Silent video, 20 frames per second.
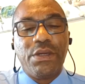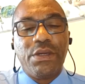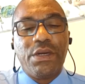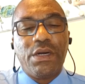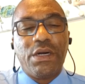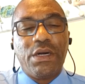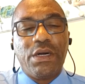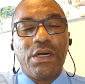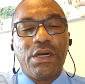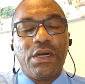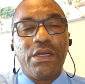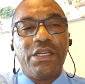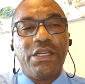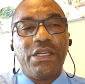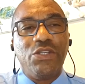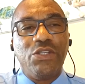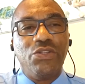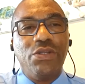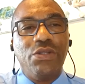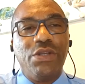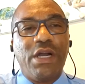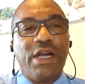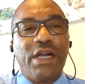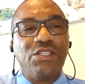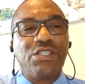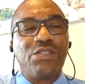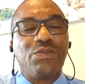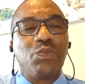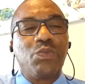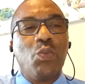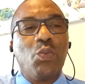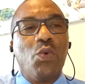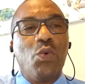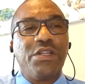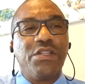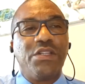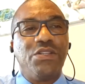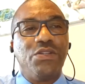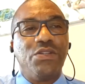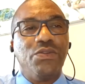I just
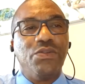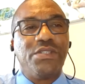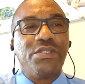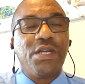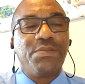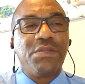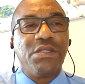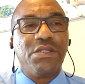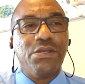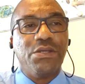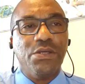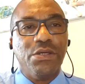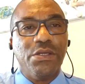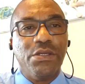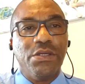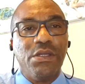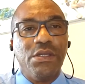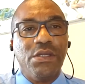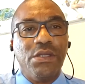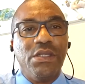want to do something good